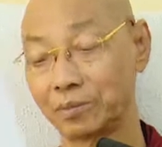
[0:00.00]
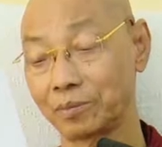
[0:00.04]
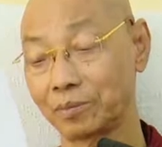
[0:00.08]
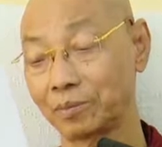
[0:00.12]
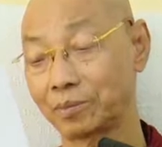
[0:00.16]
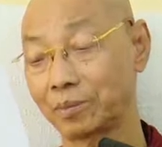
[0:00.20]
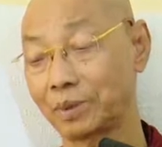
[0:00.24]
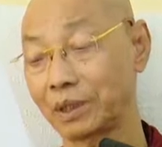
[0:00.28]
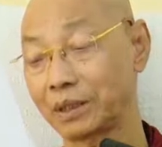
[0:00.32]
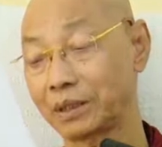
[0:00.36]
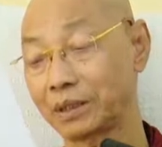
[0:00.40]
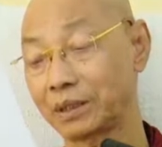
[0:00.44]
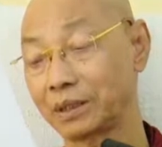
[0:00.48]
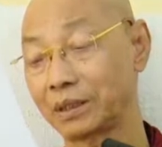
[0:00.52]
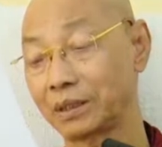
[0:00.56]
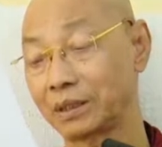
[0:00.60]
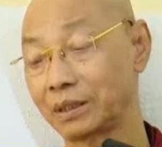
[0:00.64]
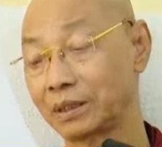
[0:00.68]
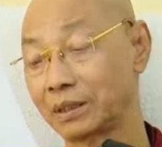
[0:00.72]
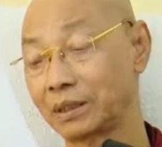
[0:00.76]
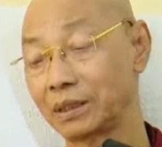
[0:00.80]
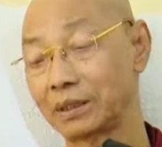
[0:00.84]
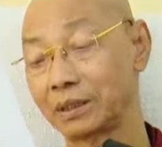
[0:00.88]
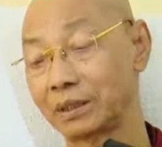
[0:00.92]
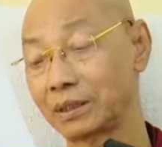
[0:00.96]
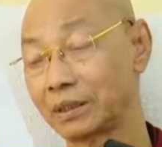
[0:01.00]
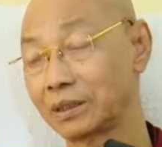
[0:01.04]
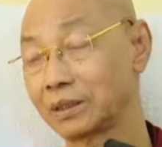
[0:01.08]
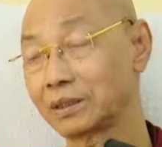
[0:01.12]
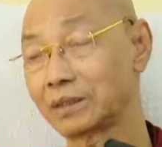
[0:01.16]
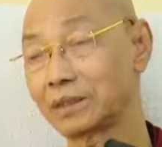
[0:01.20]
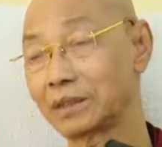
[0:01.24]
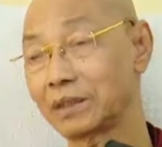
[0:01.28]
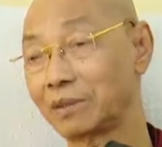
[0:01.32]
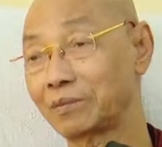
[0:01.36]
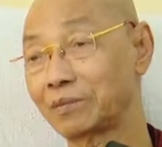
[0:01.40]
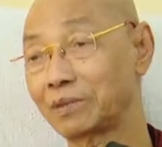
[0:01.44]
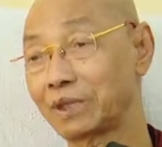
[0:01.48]
But
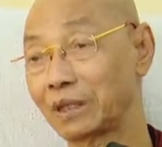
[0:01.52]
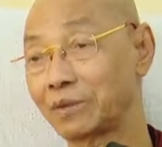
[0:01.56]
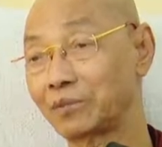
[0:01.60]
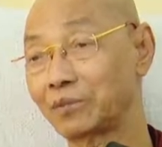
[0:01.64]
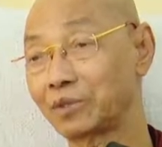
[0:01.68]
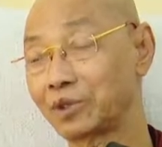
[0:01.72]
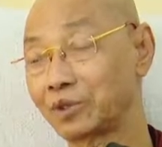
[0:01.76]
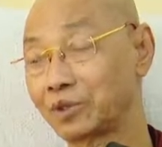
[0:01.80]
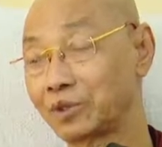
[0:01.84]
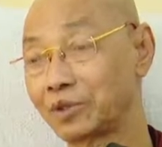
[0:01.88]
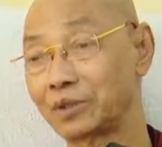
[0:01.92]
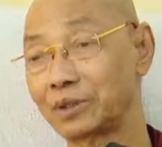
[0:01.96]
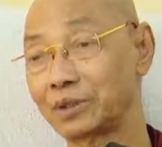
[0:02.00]
sometimes